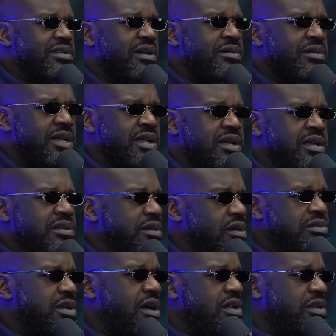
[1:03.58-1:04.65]
you know,
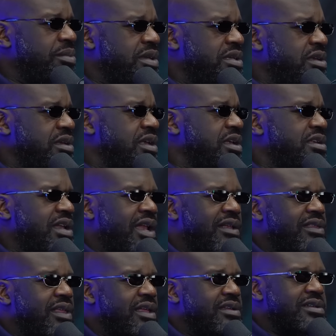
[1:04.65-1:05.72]
don't talk to me until you get your
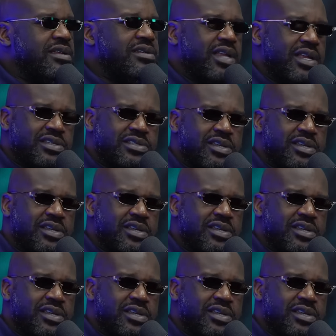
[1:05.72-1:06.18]
life together. So I was like,